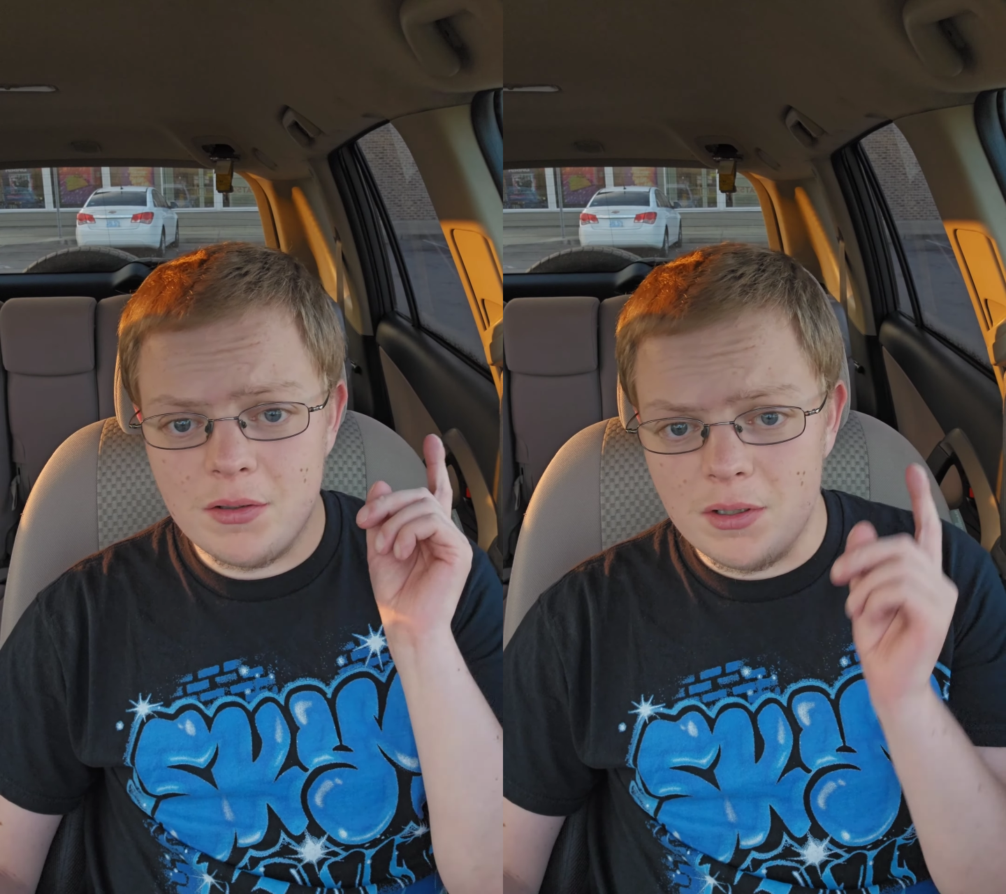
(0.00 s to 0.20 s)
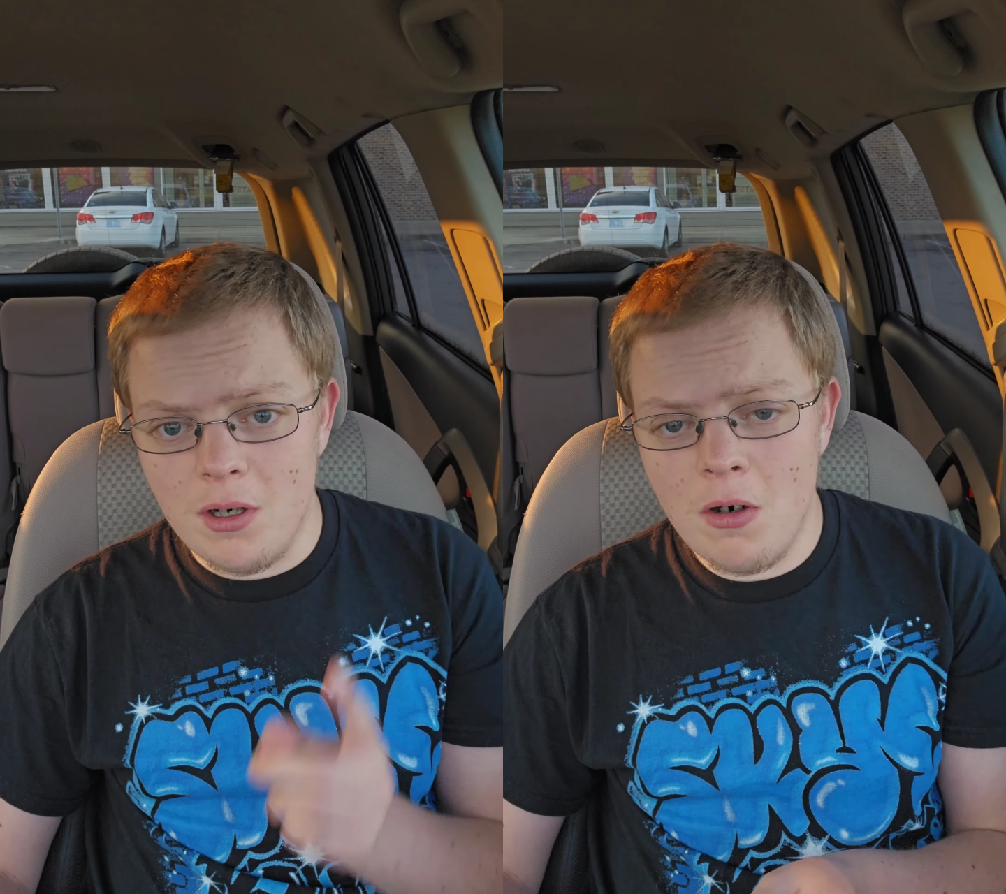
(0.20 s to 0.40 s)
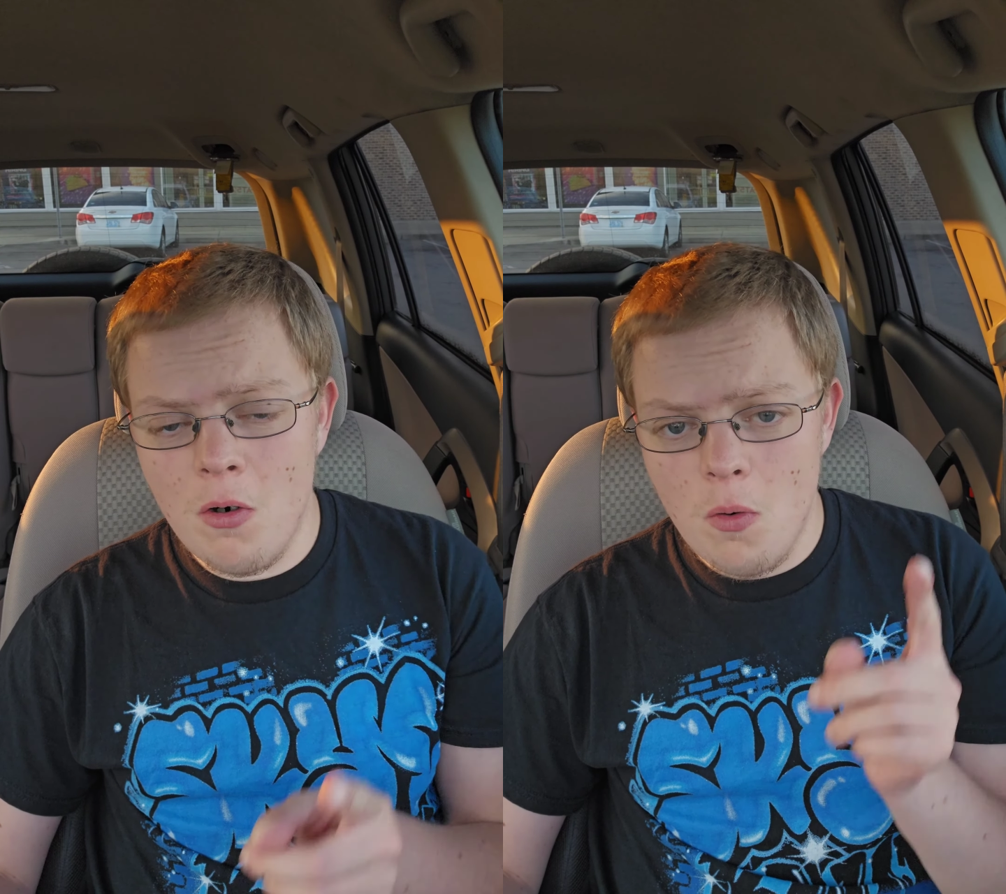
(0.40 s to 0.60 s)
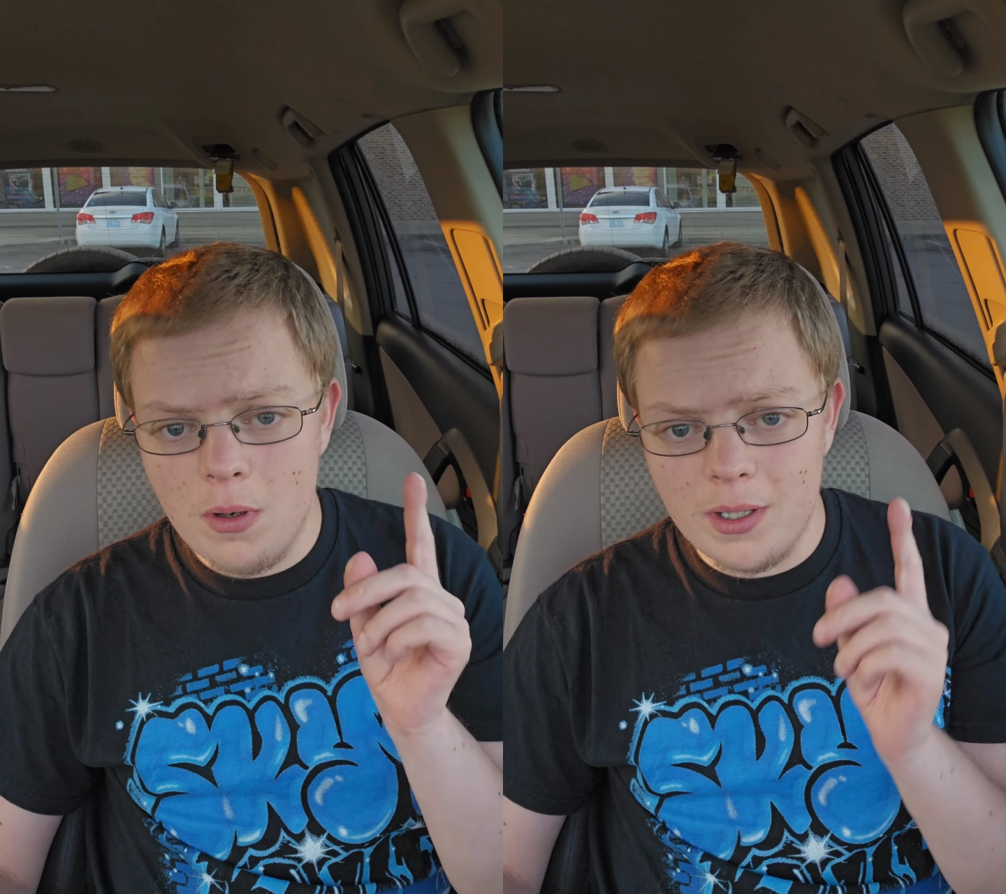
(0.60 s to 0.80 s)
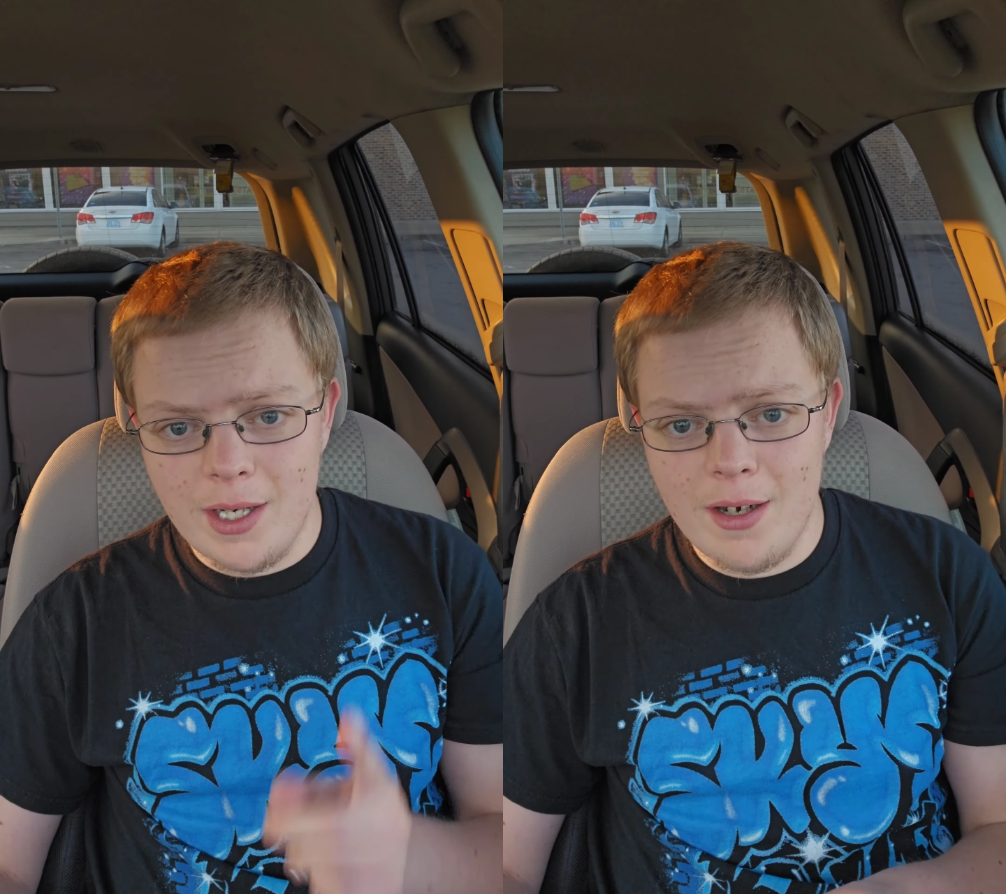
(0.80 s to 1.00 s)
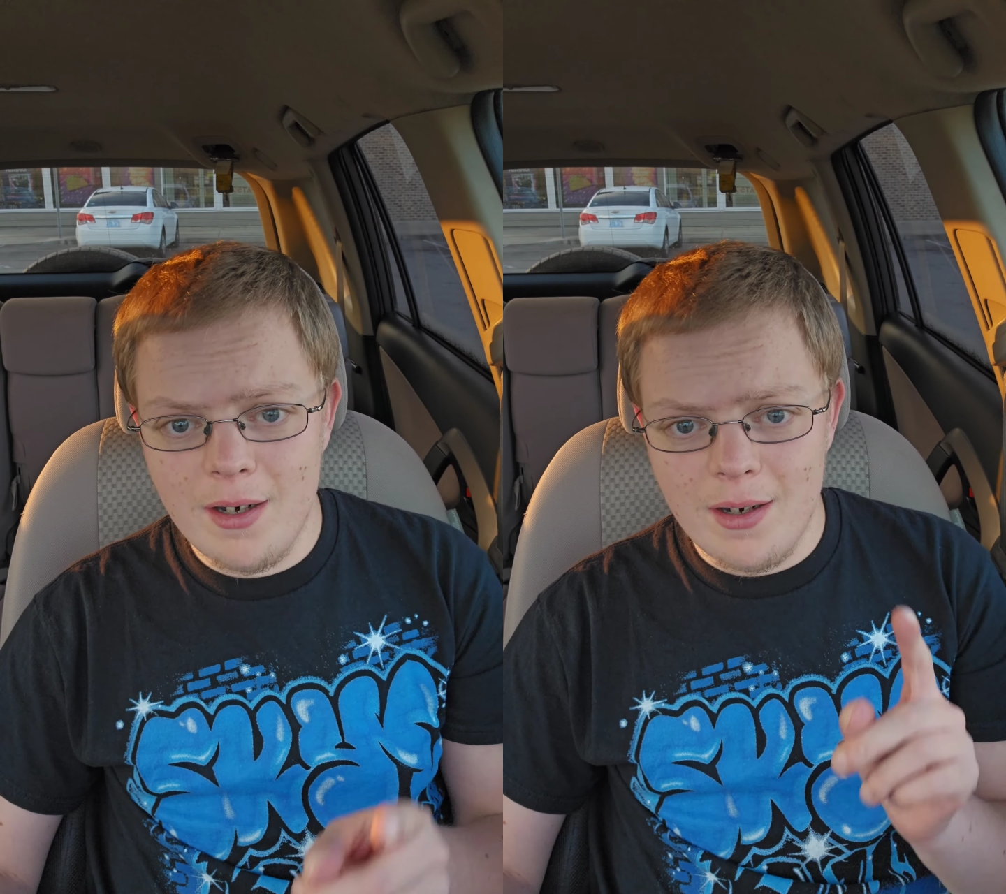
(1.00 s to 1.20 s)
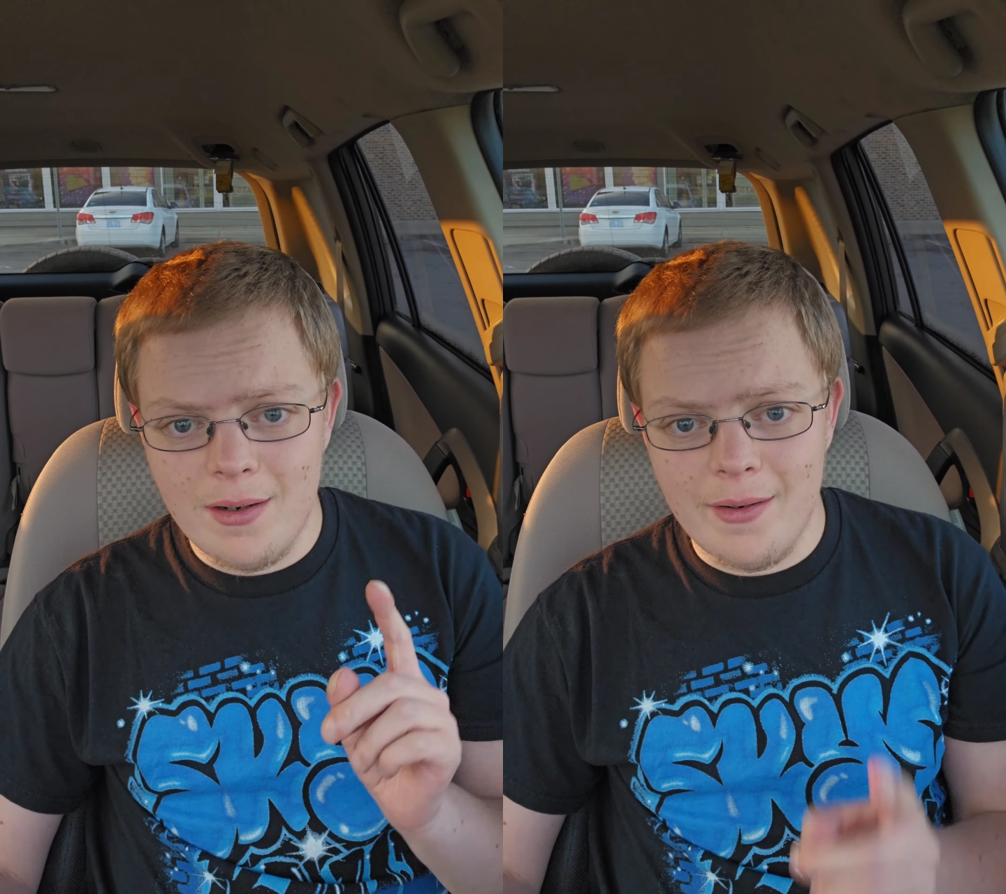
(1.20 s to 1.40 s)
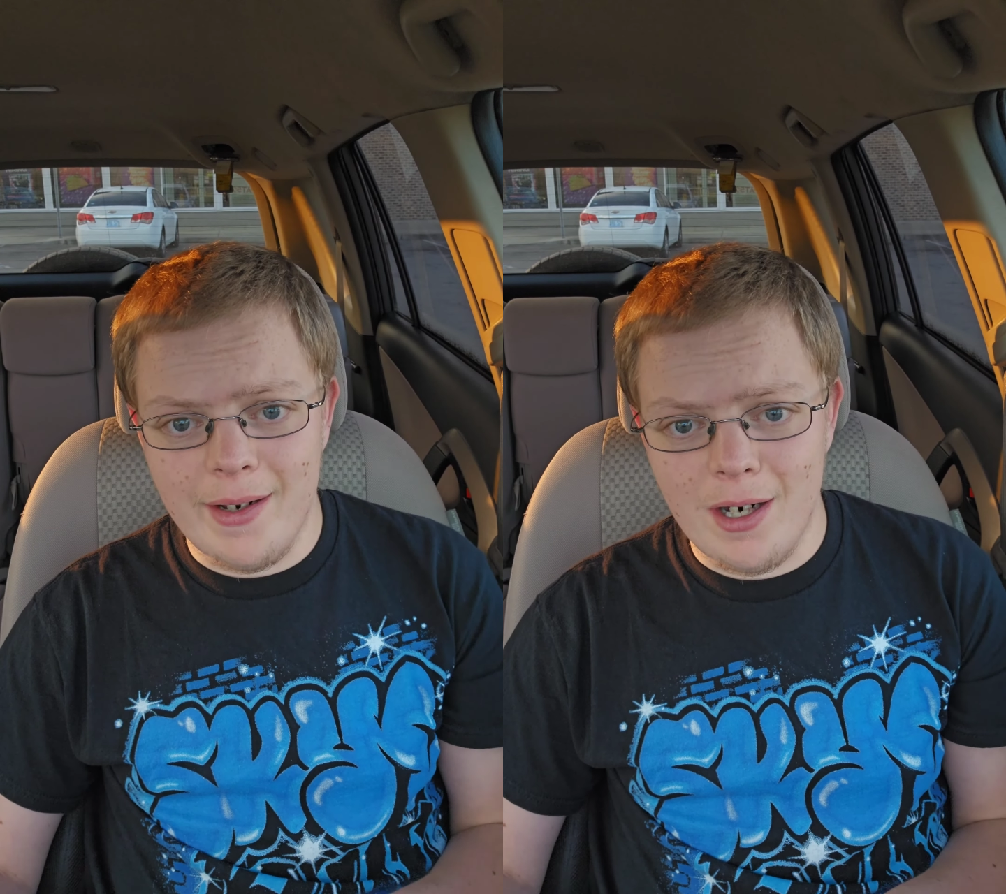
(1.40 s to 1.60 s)
go get it
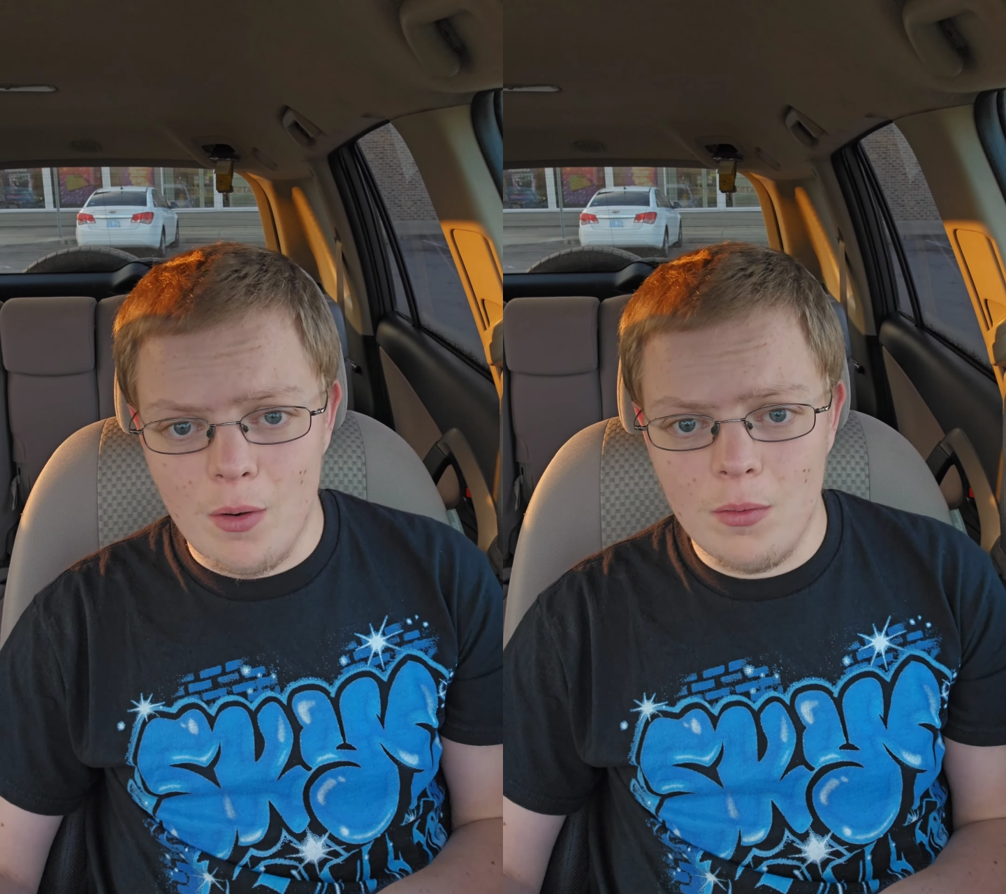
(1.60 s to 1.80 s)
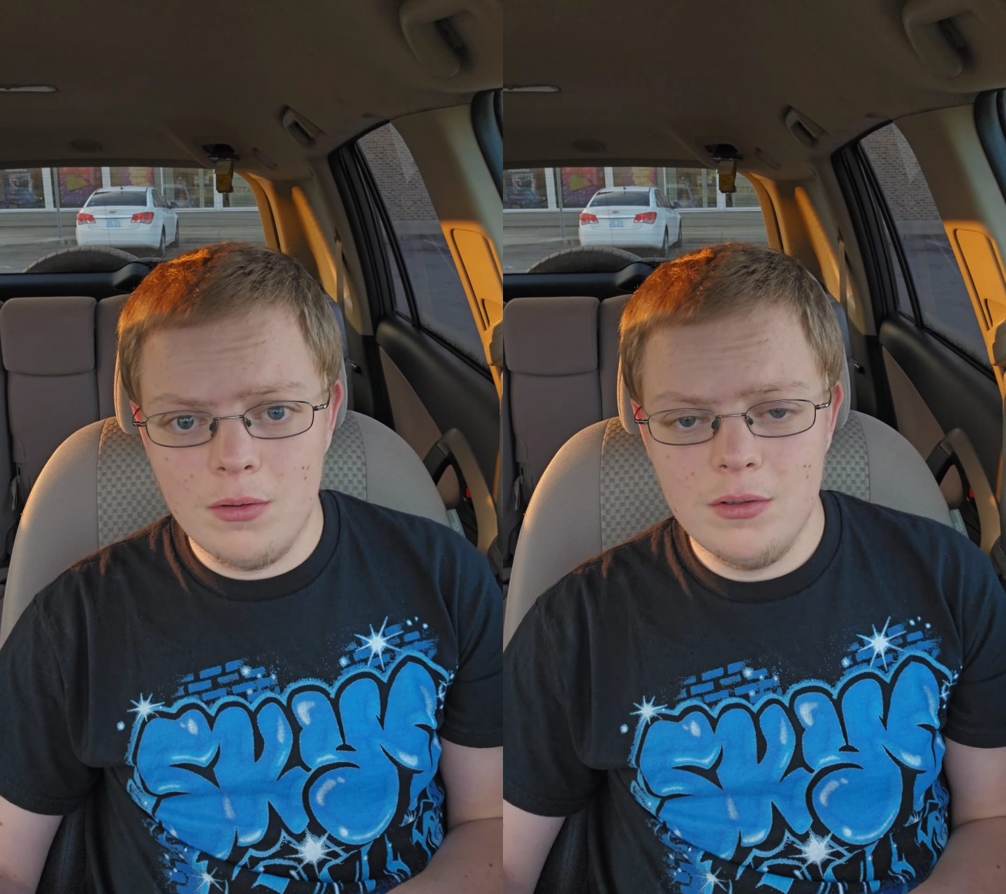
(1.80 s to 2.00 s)
now.